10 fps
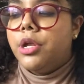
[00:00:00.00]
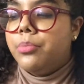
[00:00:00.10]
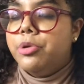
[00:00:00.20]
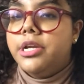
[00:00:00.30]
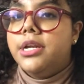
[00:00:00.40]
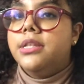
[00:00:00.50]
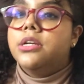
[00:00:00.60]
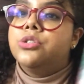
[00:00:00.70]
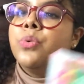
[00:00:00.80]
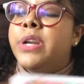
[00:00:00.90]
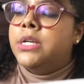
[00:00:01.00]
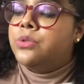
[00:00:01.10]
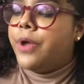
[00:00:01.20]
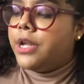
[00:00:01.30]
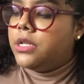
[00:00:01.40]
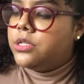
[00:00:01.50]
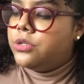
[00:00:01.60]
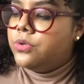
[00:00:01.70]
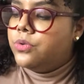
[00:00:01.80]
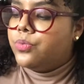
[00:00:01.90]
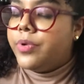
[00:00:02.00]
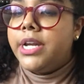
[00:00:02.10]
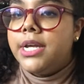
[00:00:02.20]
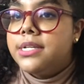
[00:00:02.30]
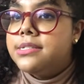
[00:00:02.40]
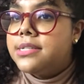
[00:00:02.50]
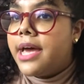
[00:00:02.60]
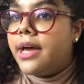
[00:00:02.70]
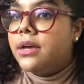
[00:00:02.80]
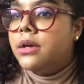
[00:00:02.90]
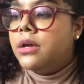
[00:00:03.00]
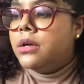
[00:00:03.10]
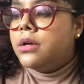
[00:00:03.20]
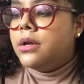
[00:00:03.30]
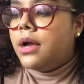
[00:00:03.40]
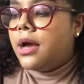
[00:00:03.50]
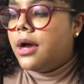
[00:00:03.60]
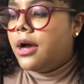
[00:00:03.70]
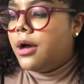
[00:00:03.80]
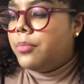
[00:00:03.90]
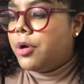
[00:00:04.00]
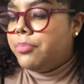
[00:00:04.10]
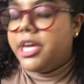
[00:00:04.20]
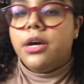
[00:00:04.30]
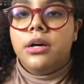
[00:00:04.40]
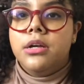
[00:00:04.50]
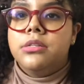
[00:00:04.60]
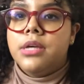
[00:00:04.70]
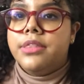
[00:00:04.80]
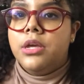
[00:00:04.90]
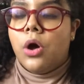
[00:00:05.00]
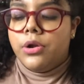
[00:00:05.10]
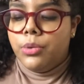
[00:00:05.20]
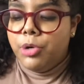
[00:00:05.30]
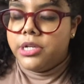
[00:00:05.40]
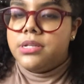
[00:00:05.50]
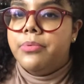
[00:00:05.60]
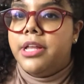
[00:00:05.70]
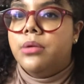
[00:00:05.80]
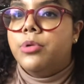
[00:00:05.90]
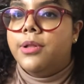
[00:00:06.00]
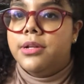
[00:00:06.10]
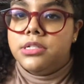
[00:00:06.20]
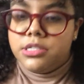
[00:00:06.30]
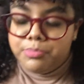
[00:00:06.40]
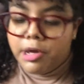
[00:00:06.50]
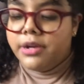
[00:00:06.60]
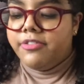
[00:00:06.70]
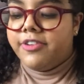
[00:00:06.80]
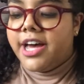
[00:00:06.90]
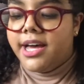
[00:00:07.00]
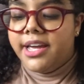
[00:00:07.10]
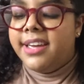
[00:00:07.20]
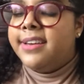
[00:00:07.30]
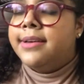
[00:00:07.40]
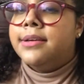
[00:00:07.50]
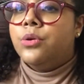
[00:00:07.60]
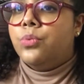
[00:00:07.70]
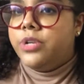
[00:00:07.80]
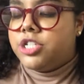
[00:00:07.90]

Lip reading: going to put it in the 2022 reading stack because the audiobook is available on Spotify. We